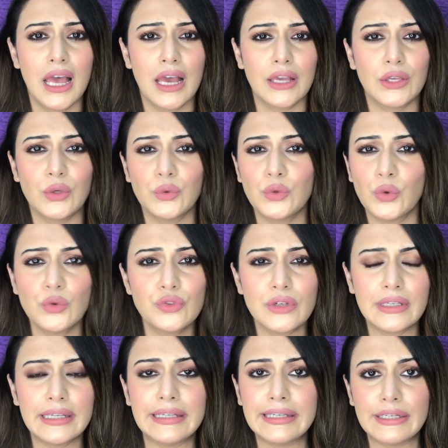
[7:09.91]
You don't
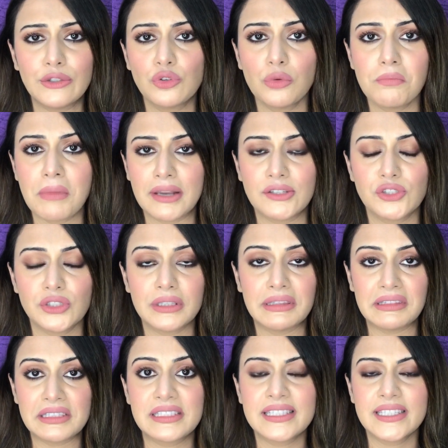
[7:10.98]
really need to mention
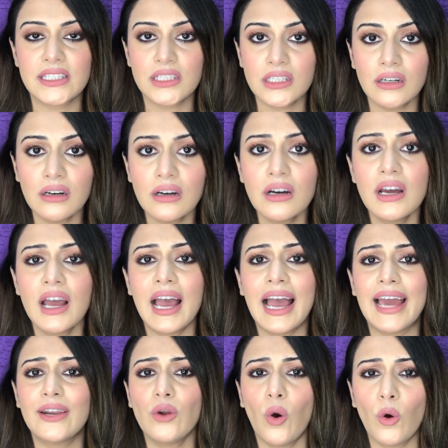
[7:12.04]
this here.
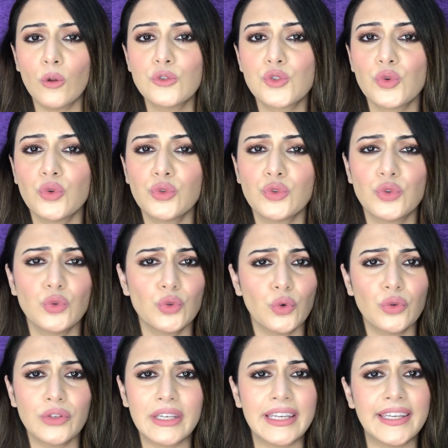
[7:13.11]
And also you
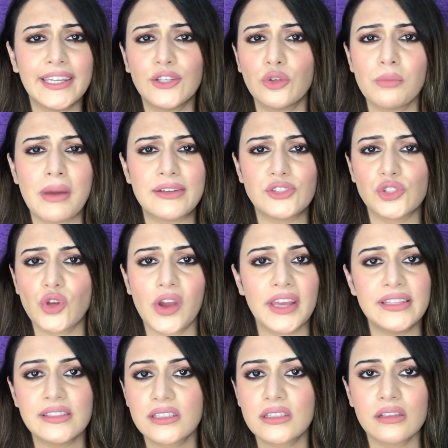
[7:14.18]
don't really need to mention your
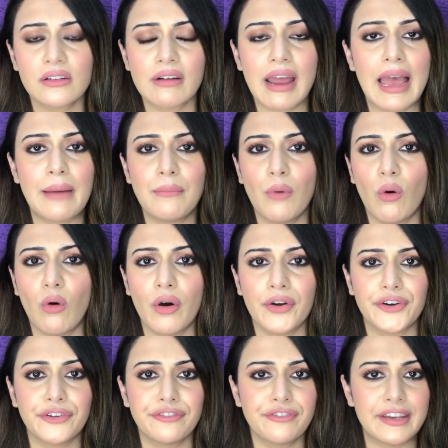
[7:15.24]
Instagram or
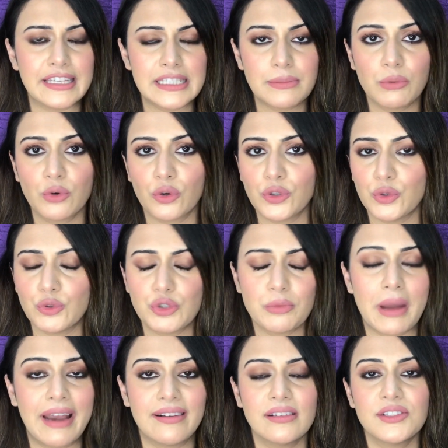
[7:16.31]
Facebook or YouTube
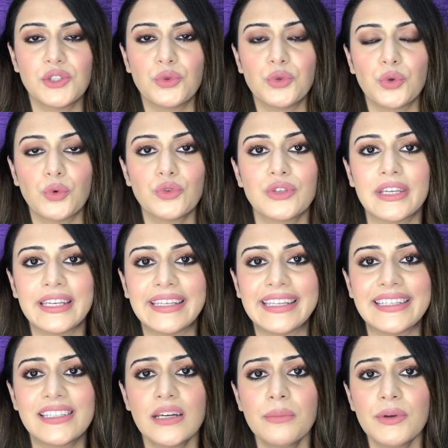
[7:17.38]
handles. You don't really
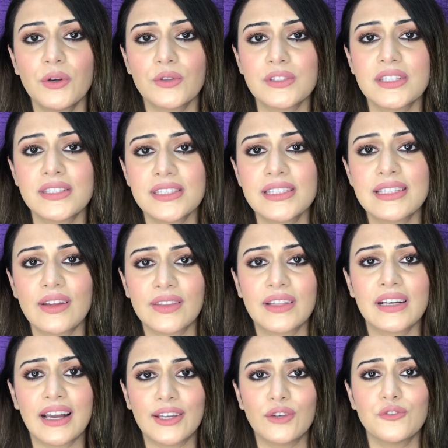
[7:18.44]
need here, because this is not the
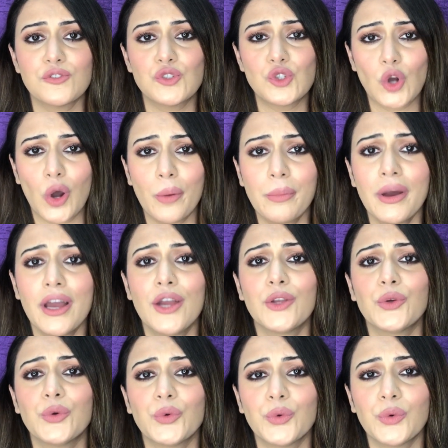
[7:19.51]
kind of job
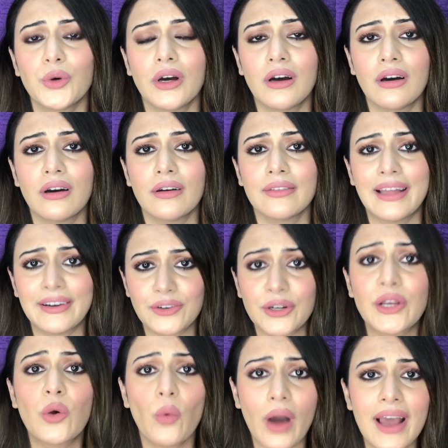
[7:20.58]
that
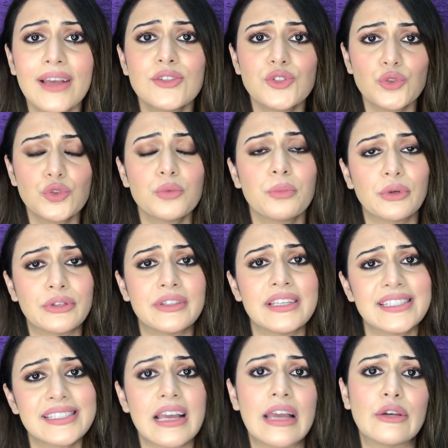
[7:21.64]
requires you to put
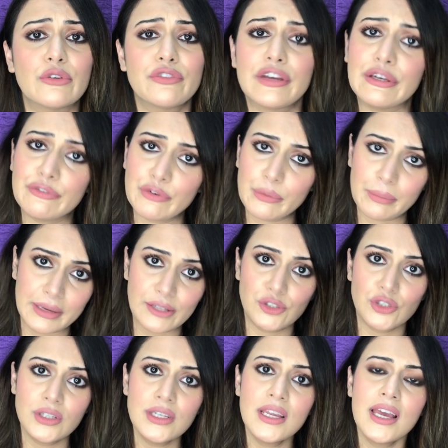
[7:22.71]
this kind of information.